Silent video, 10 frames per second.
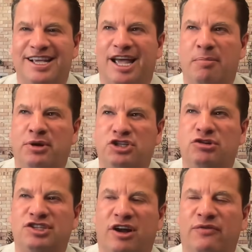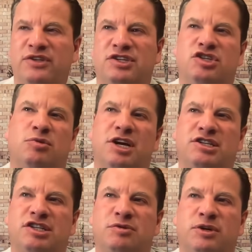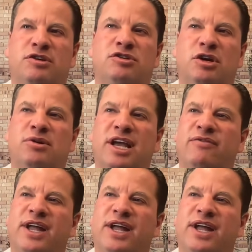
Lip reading: and put yourself in situations where you don't have